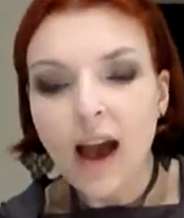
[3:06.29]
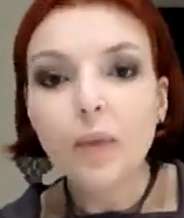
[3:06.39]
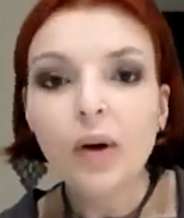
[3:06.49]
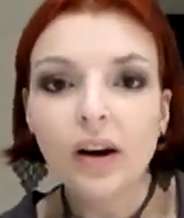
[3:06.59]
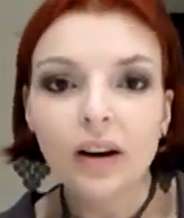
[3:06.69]

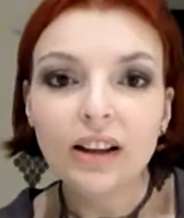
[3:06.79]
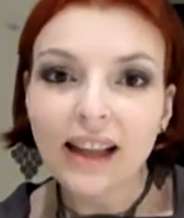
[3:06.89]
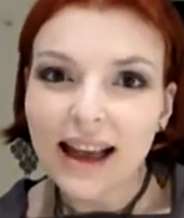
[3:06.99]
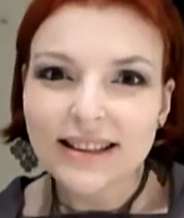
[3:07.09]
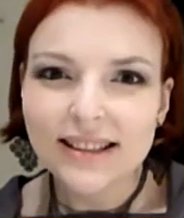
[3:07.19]
I wear
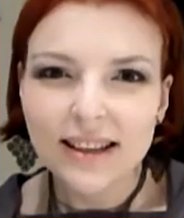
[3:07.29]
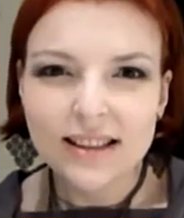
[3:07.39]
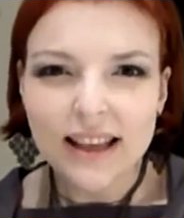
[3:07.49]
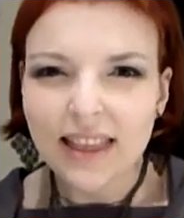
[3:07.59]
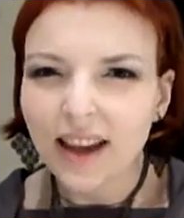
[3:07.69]

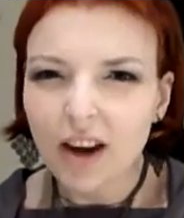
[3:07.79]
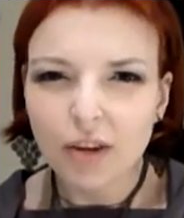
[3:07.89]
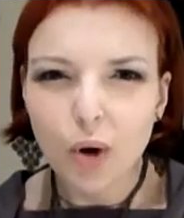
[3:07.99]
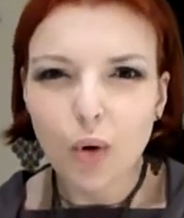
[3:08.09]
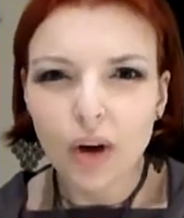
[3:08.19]
glasses. I think I
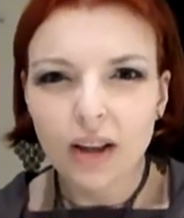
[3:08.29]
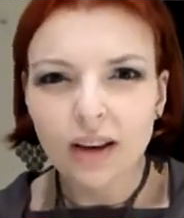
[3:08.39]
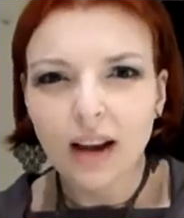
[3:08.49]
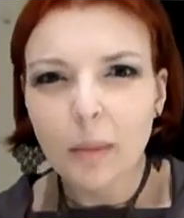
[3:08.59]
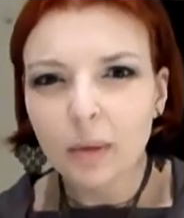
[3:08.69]

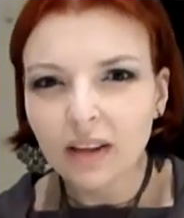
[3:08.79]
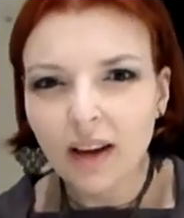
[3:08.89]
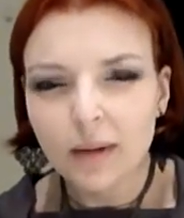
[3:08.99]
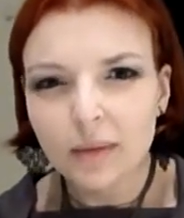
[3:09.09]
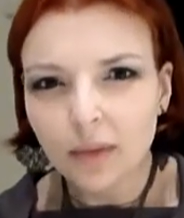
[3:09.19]
recorded a couple
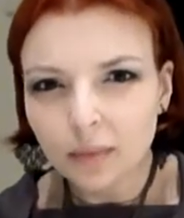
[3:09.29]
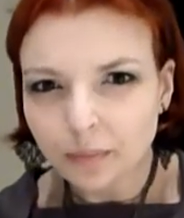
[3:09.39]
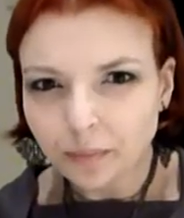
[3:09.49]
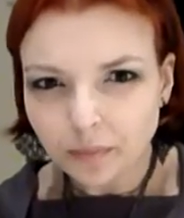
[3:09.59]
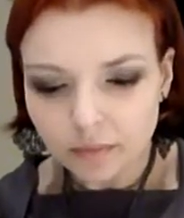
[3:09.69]
times
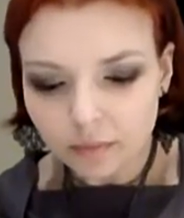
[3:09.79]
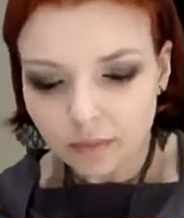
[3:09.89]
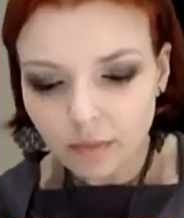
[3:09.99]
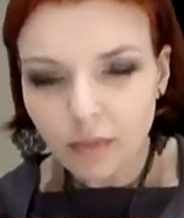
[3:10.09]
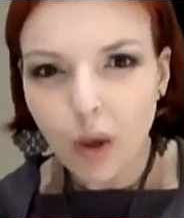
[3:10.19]

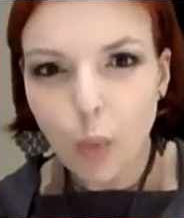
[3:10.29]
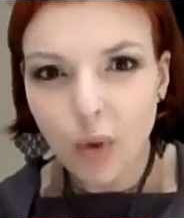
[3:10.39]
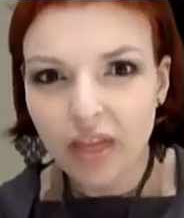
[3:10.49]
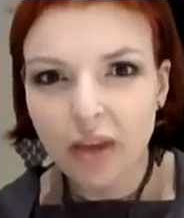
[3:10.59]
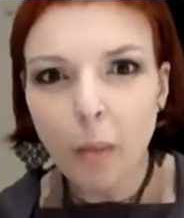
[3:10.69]

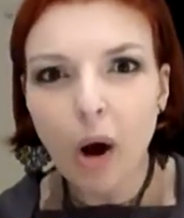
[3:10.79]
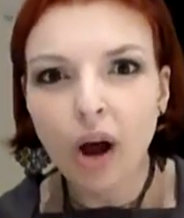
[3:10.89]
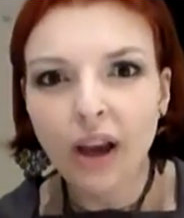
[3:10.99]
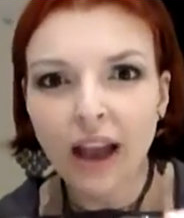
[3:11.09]
with them on.